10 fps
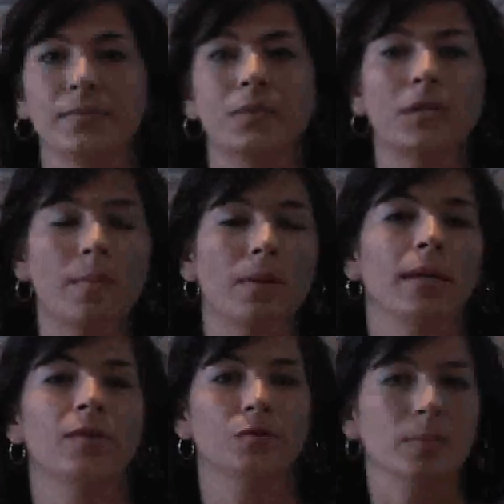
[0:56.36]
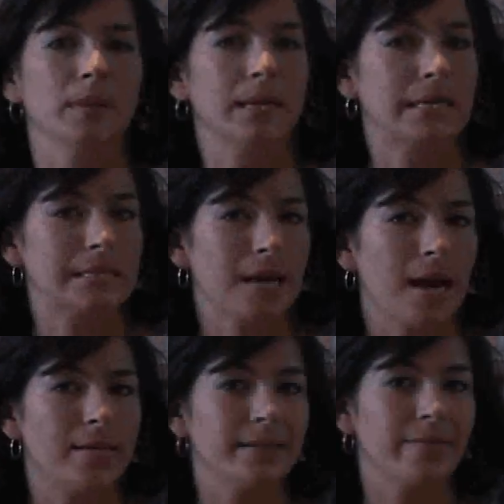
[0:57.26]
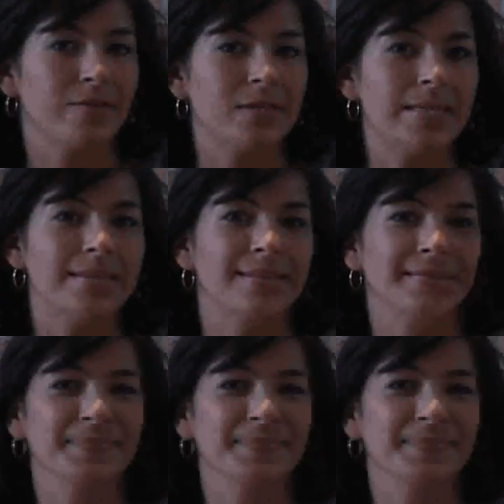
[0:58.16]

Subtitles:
doubling and tripling in size ever since.